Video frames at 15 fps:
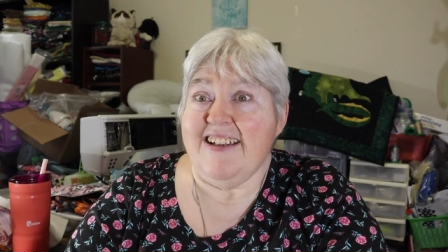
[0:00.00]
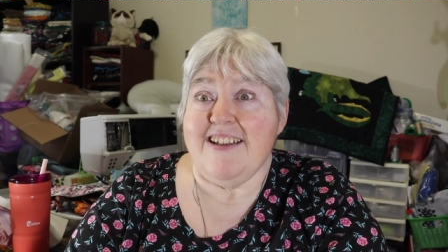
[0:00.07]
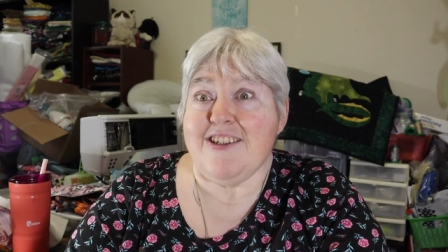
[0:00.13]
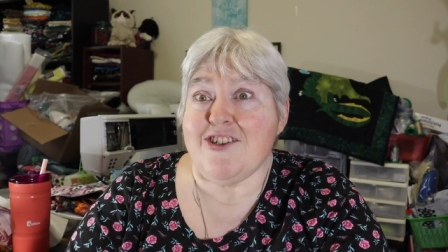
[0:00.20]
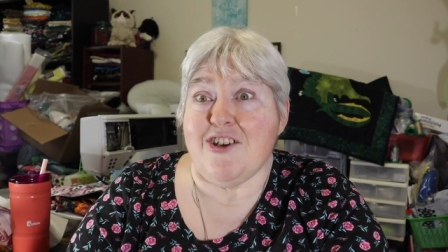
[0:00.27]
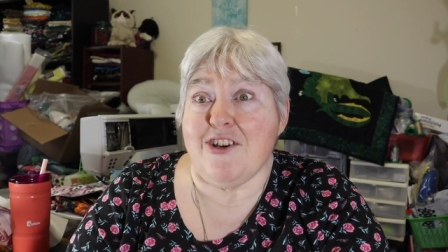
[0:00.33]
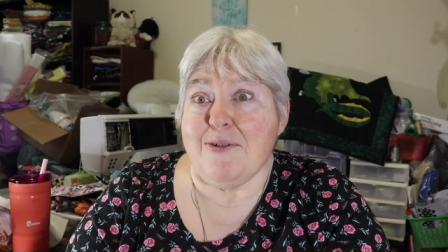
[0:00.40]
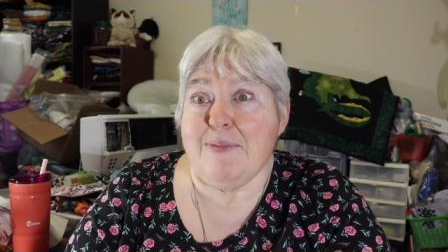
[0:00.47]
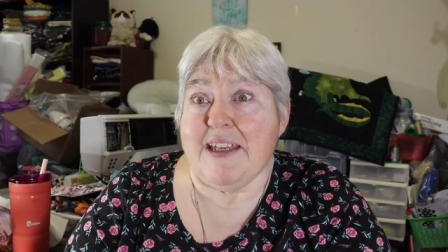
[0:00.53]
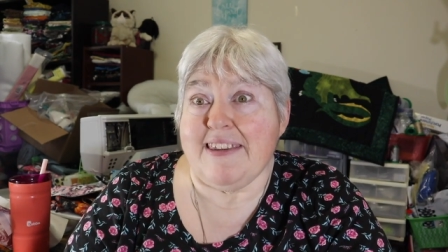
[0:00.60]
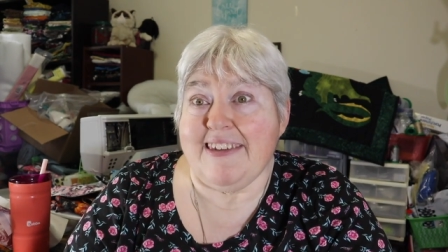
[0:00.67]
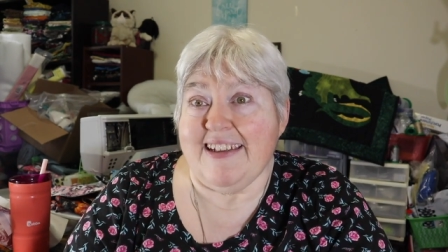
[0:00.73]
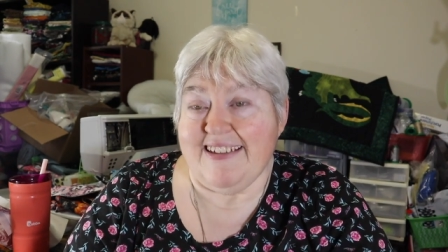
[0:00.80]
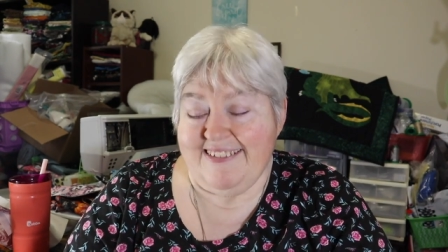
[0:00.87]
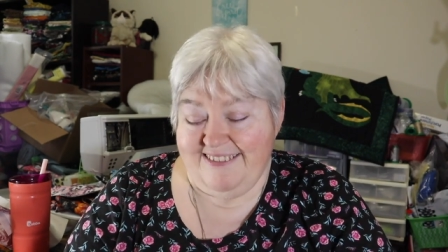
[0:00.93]
Sorry about
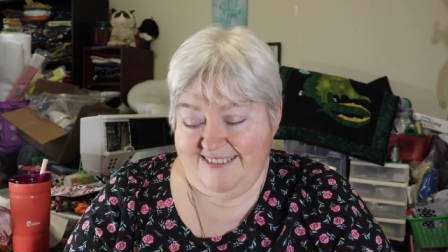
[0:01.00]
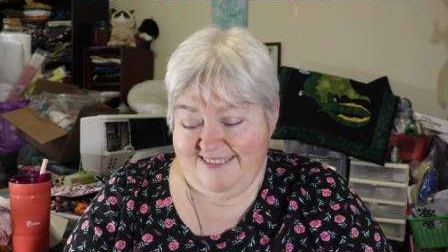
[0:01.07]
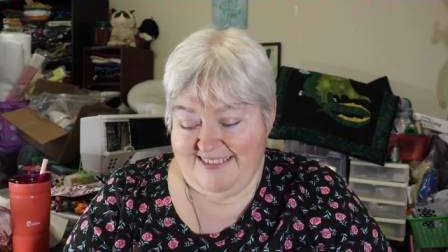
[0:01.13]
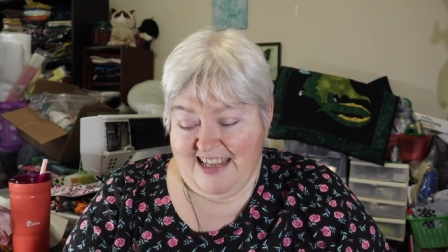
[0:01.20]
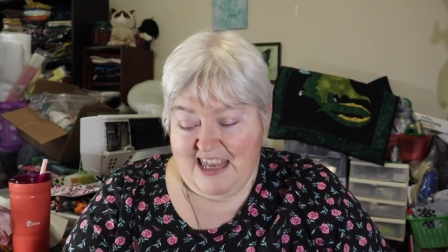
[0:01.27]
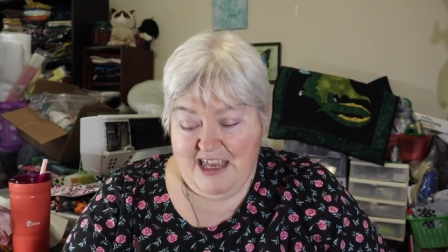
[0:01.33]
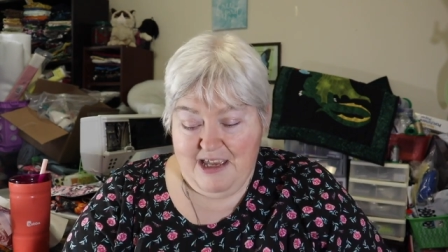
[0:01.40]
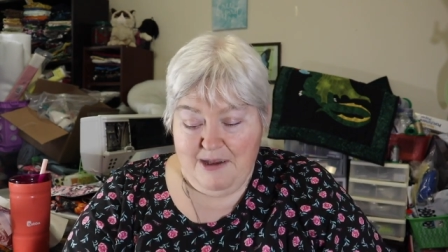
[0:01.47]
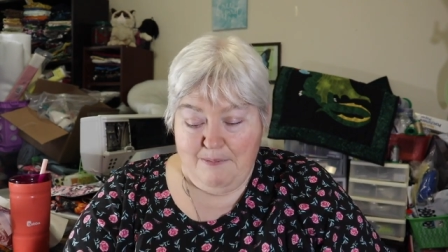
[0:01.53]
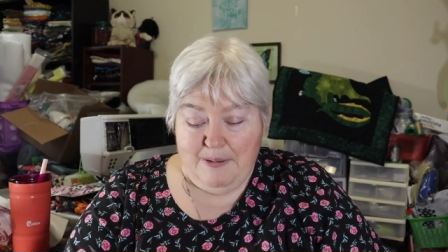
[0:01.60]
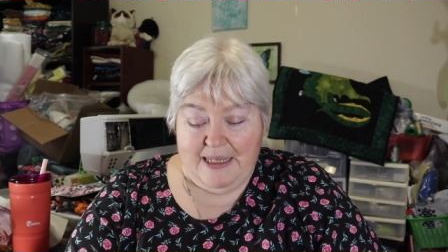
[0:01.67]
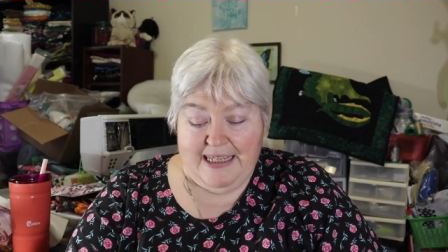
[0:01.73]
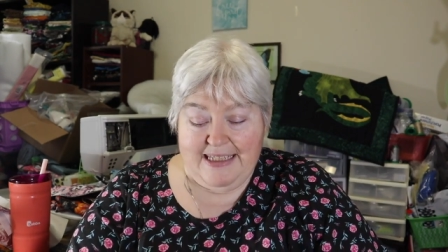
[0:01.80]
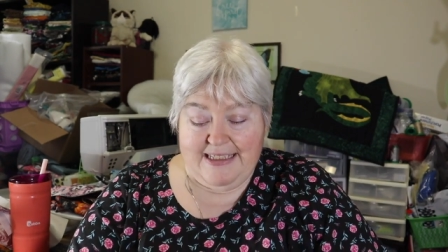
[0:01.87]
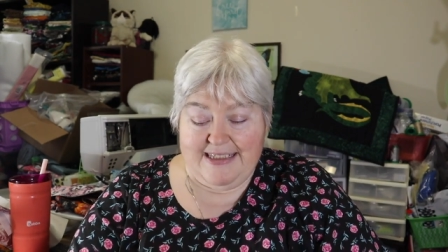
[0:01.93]
that.
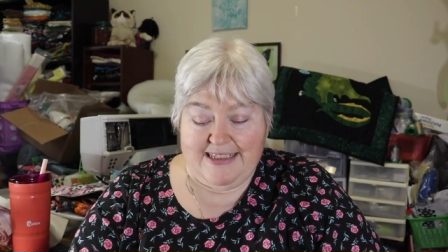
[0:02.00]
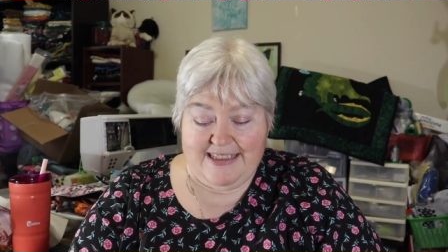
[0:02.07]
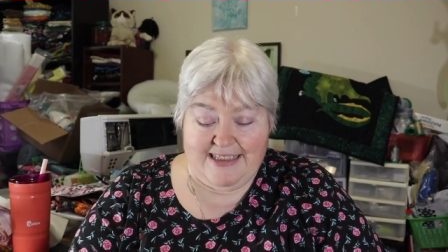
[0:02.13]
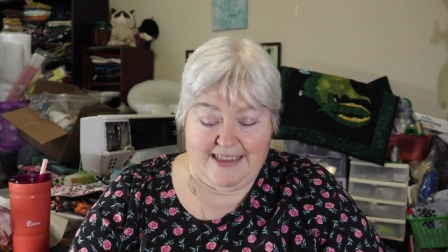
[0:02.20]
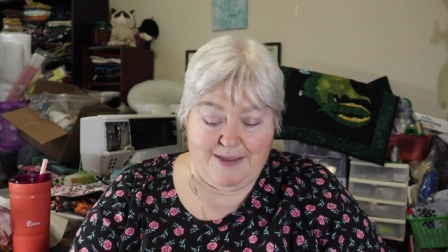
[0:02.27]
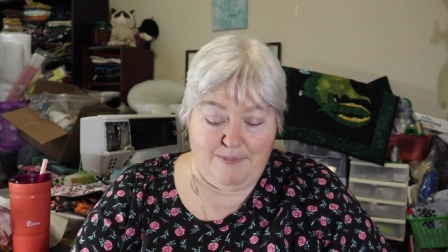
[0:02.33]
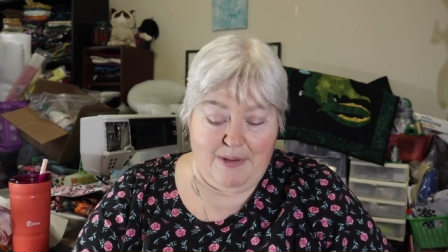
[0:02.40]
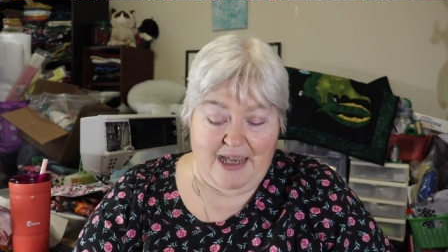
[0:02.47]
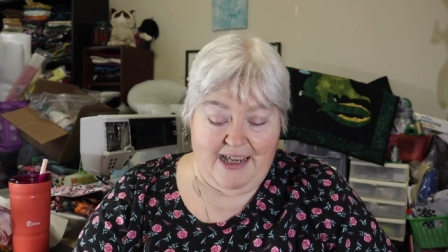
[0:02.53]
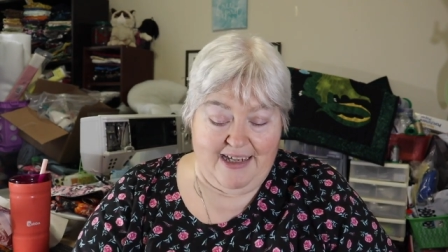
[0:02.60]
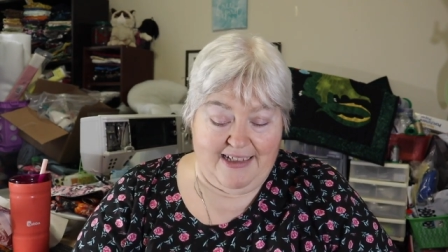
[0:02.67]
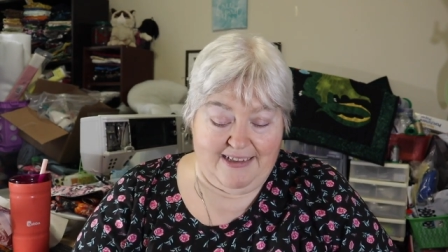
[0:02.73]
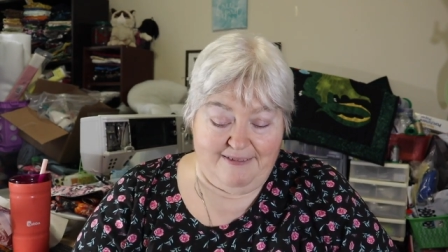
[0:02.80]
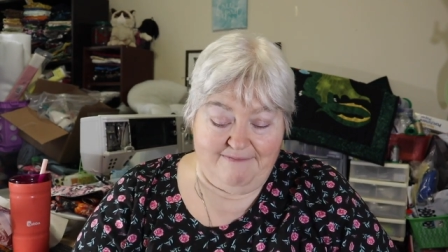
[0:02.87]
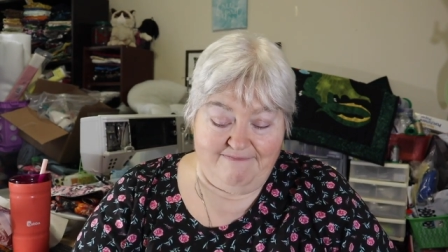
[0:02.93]
Peace is
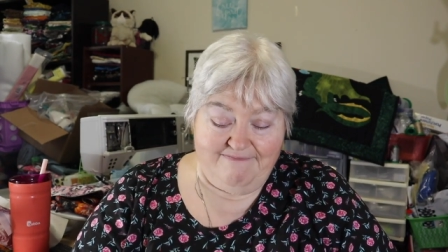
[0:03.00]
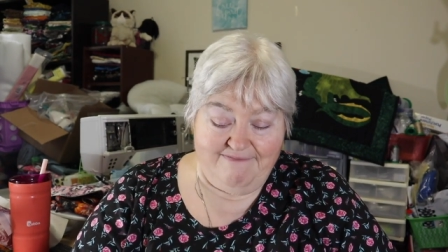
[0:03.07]
mine.